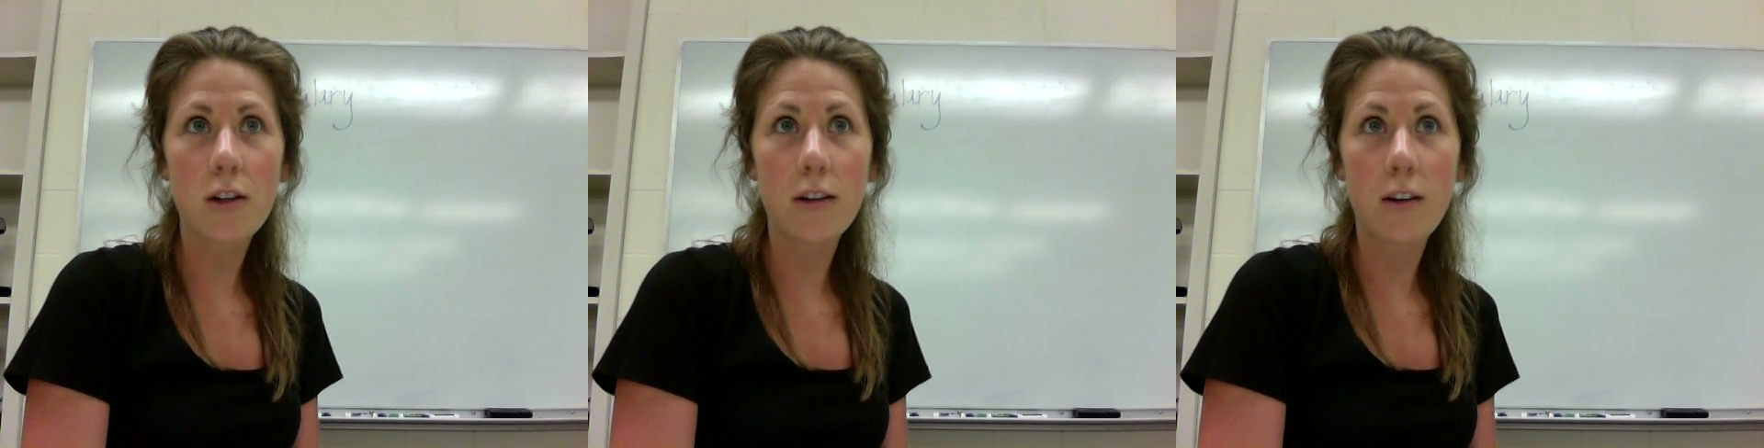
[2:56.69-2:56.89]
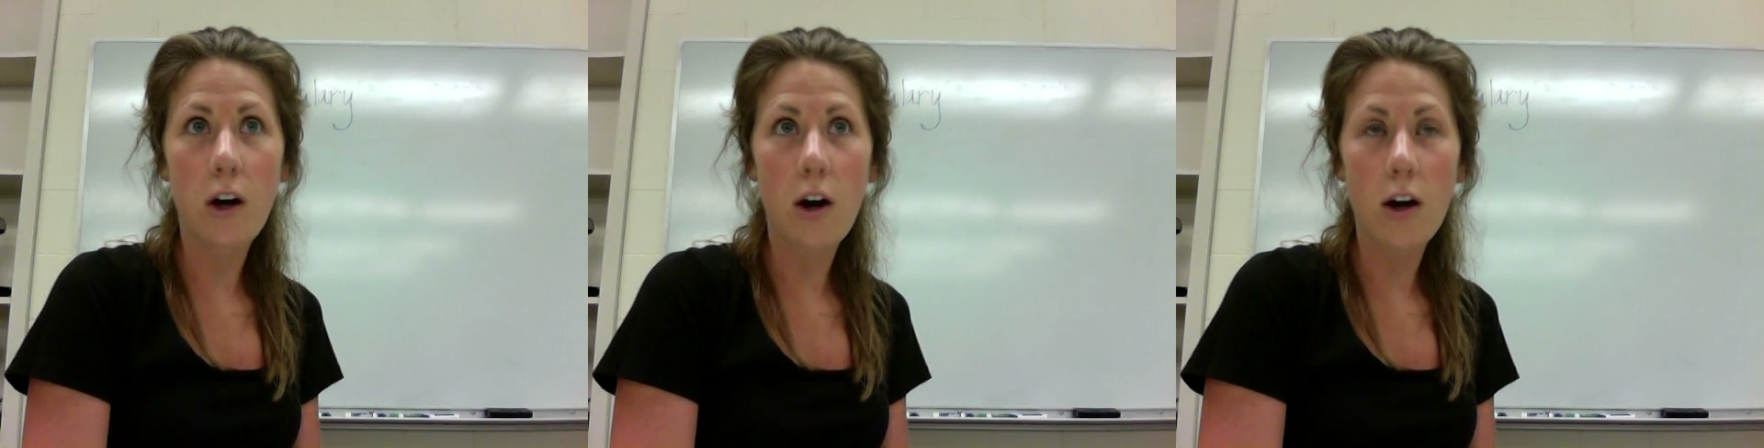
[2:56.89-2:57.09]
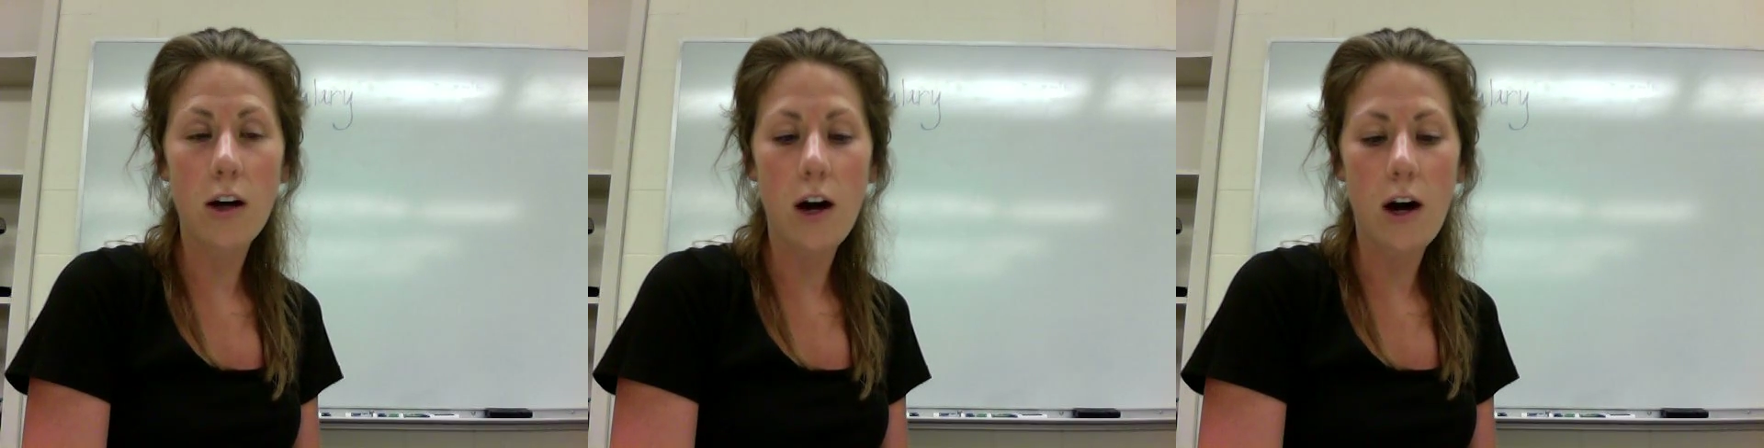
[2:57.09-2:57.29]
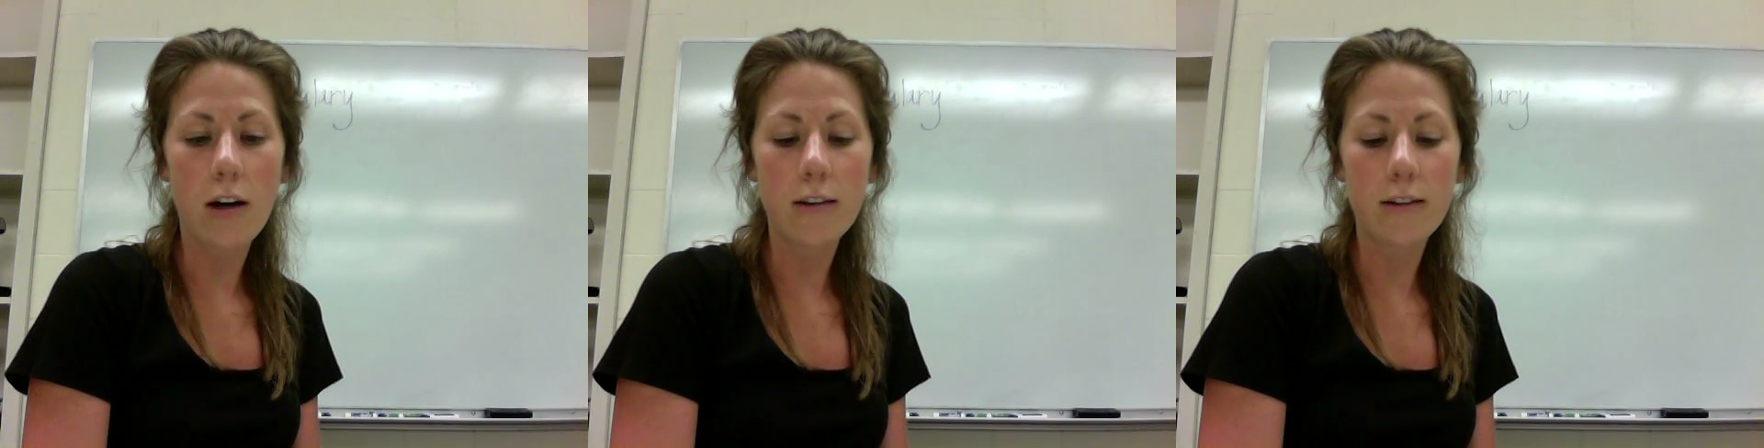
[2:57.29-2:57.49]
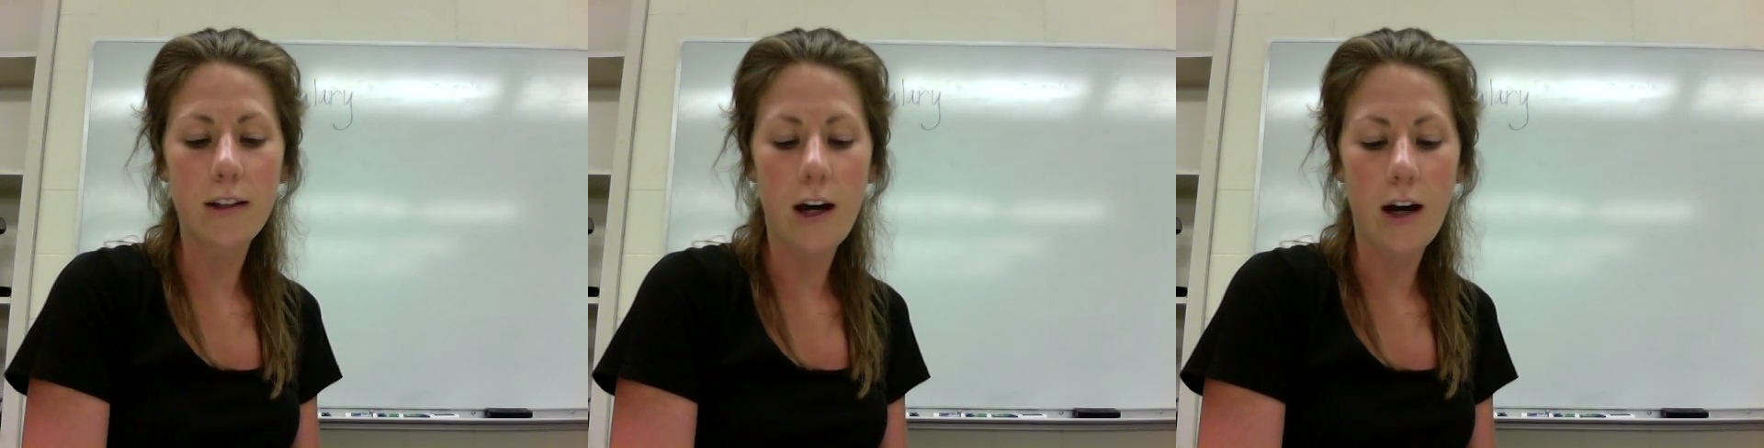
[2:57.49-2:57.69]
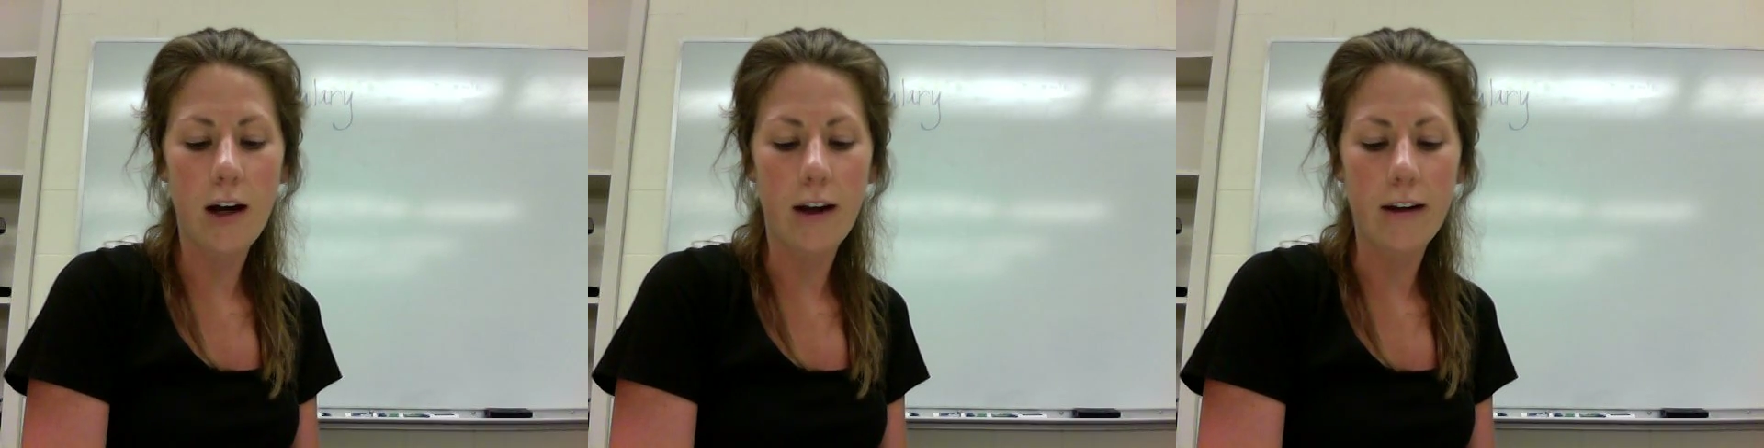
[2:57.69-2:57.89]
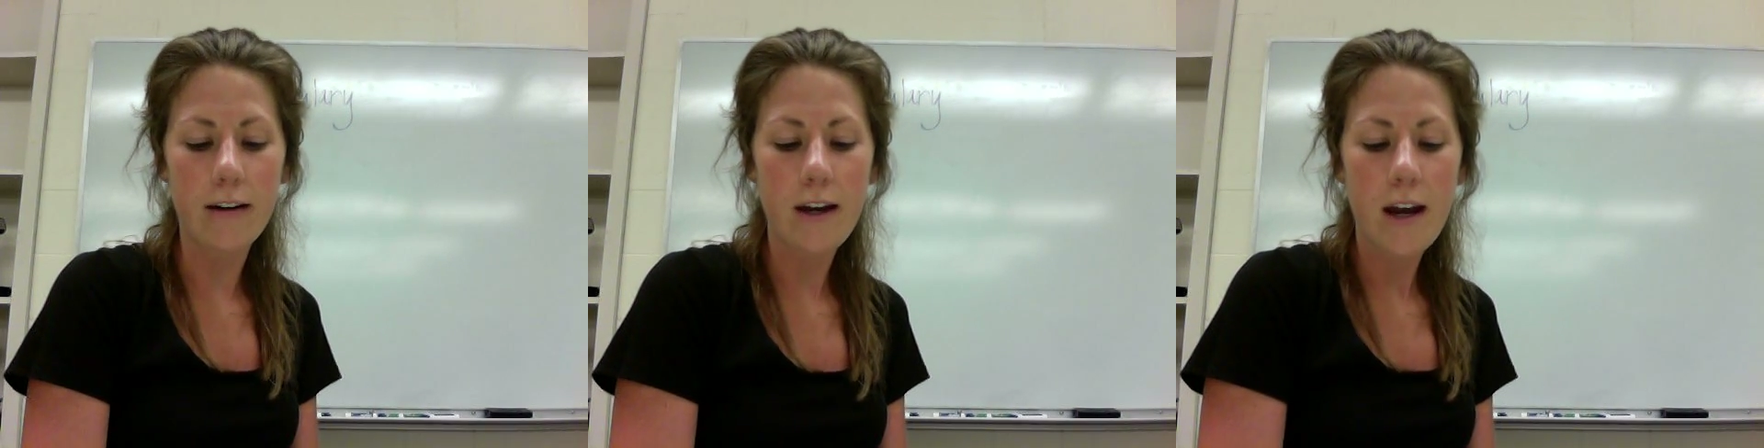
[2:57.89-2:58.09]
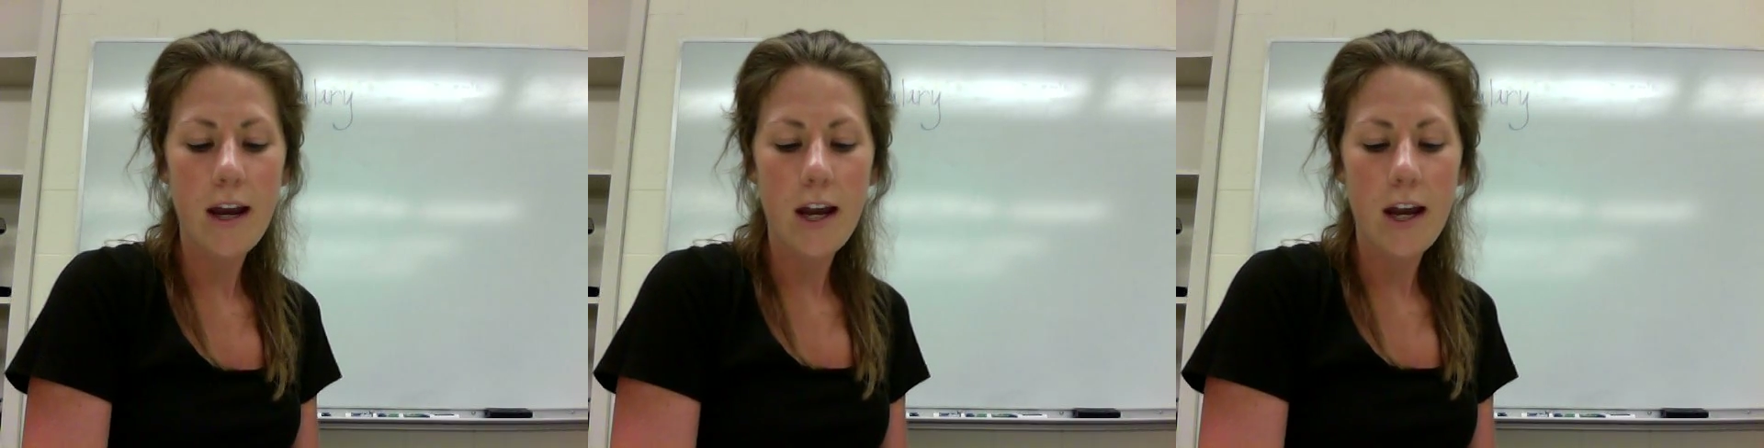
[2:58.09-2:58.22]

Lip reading: log online